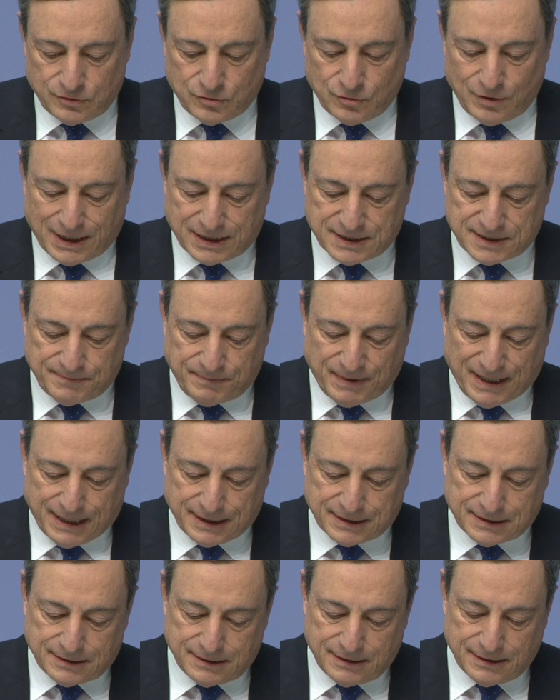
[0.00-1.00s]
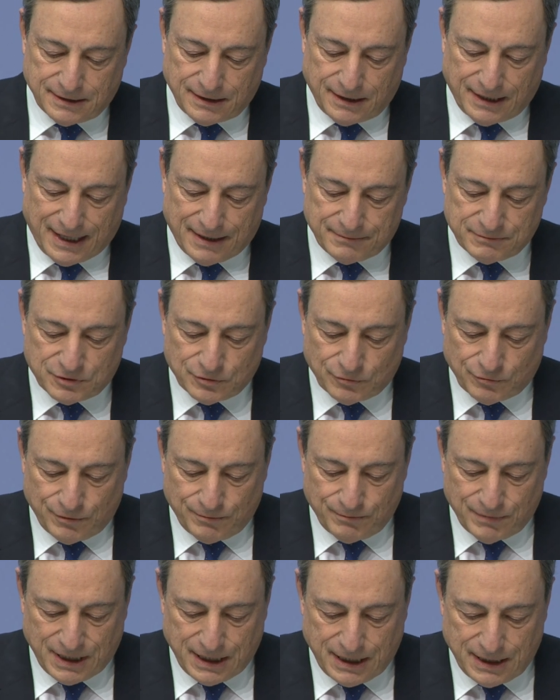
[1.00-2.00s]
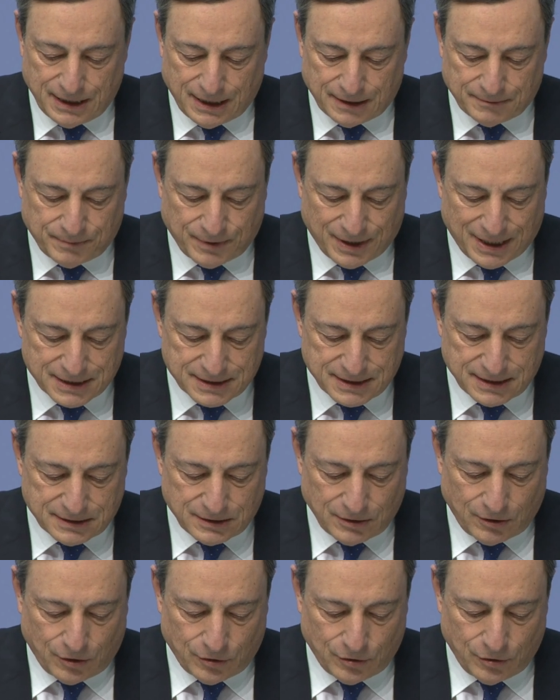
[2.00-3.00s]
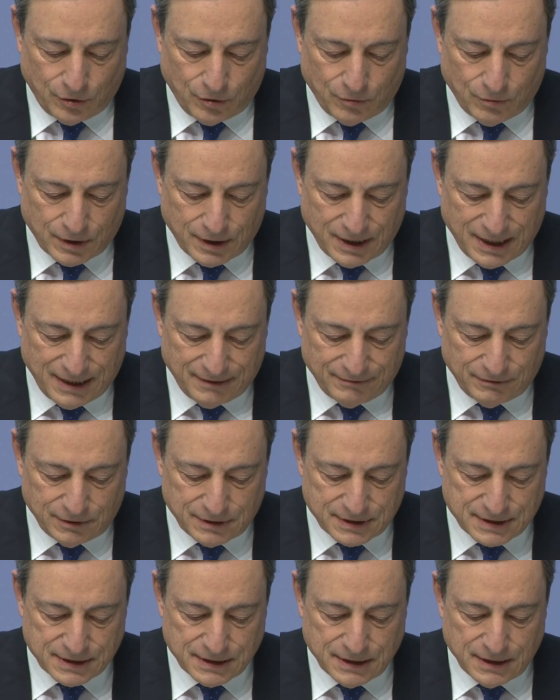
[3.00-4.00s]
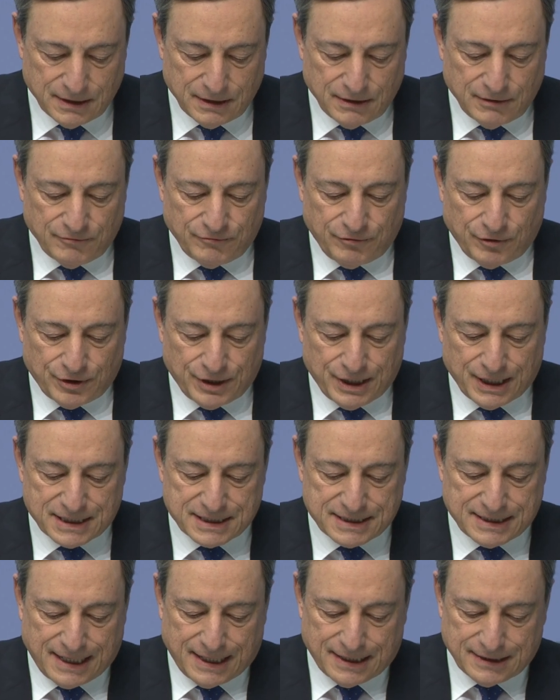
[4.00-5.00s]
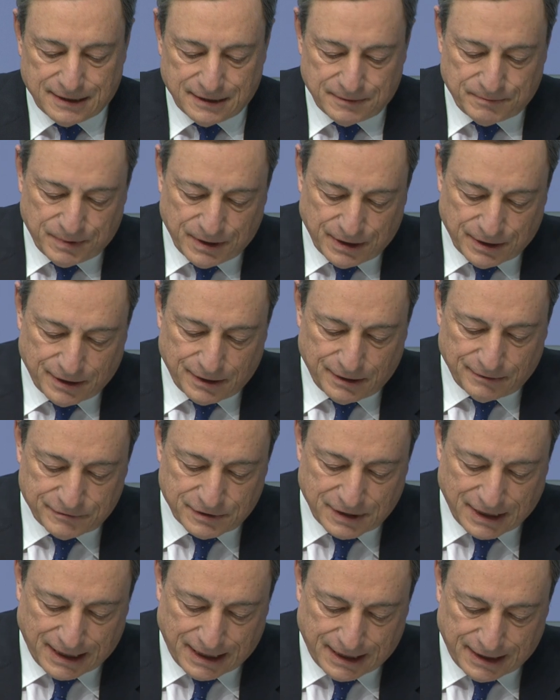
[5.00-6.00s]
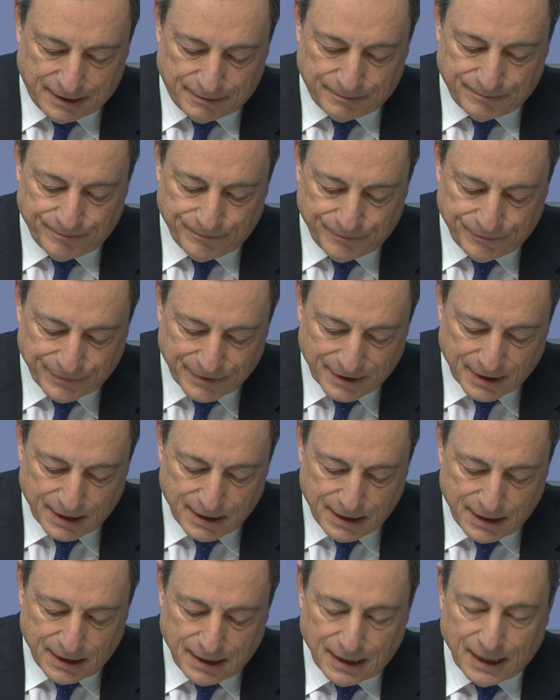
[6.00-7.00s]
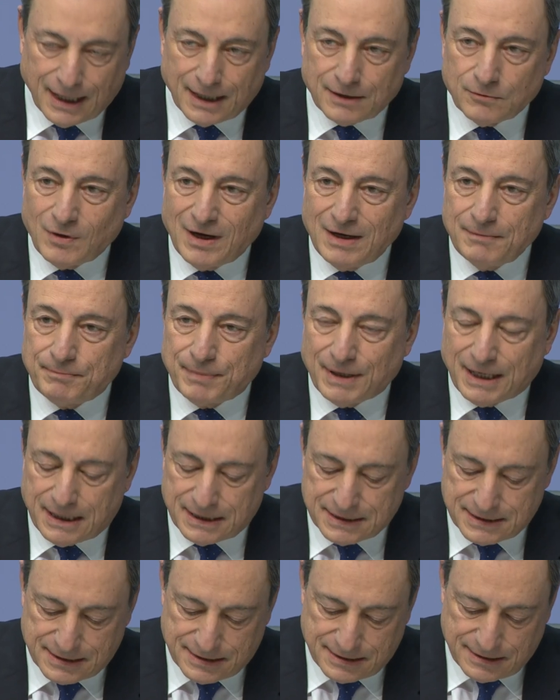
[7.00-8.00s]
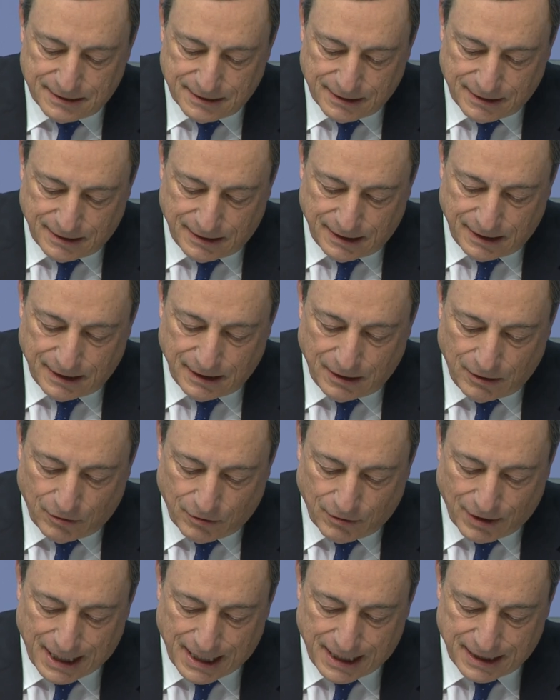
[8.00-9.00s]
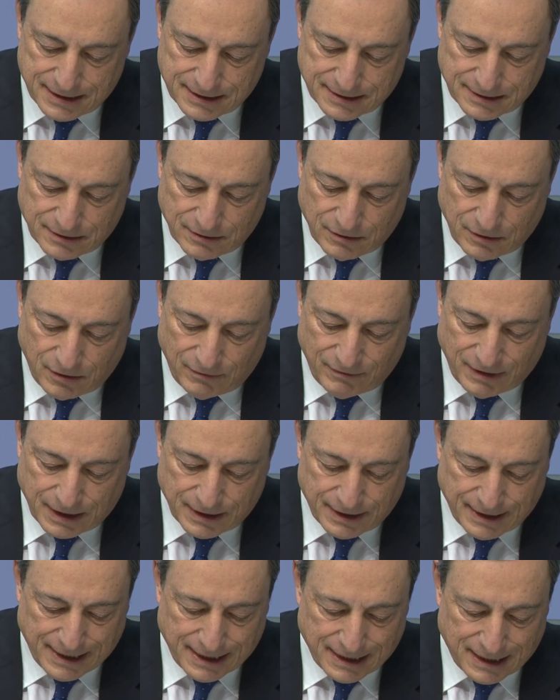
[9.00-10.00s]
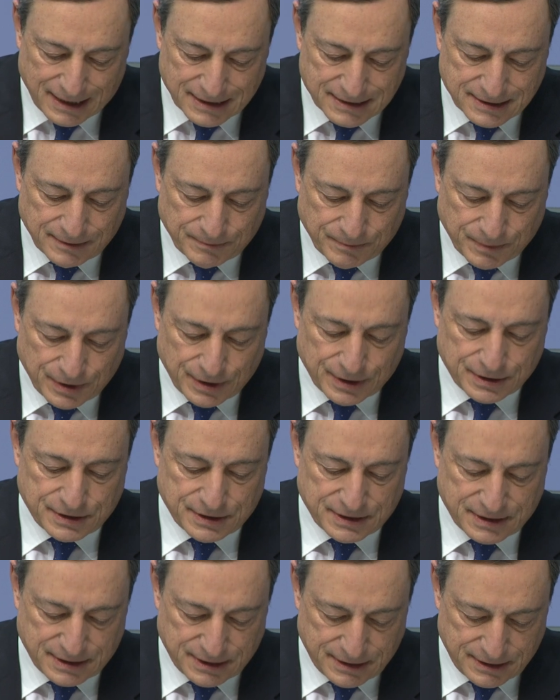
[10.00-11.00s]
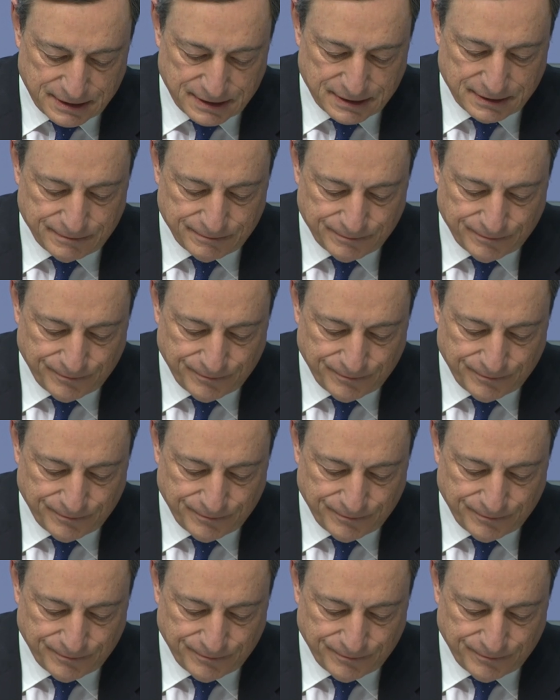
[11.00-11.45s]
to expect them to remain at present or lower levels for an extended period of time, and well past the horizon of our net asset purchases.